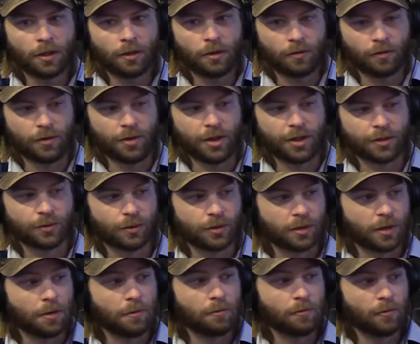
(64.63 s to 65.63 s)
this was
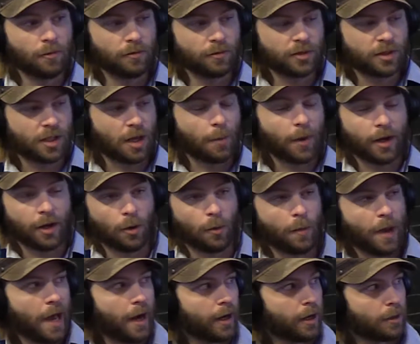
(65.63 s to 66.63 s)
a
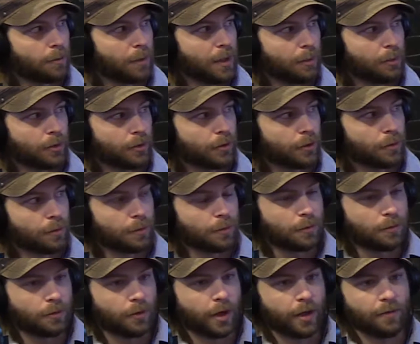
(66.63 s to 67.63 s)
semi-nomadic people group,
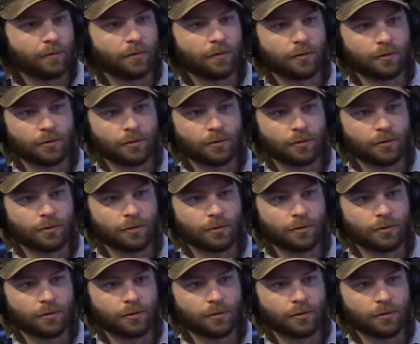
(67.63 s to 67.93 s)
right?